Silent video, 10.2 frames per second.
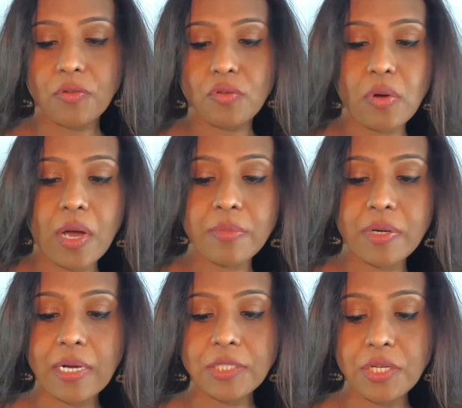So I'm
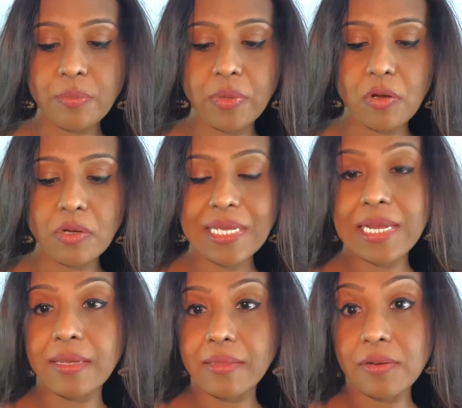crushing because
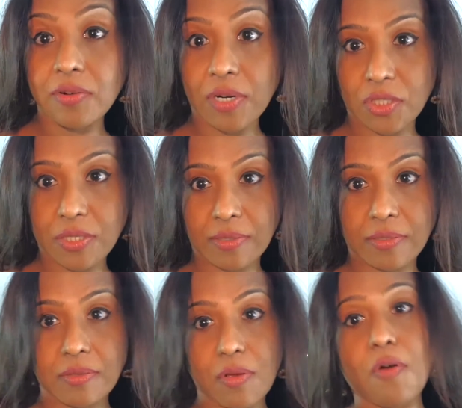I like the
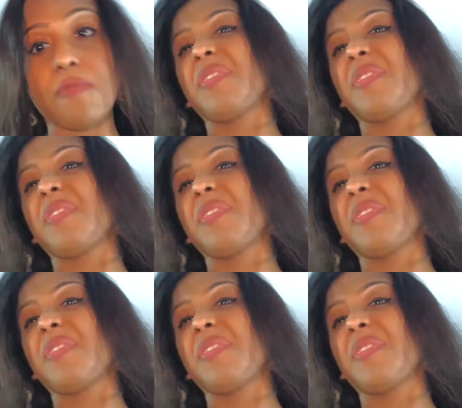crunchiness of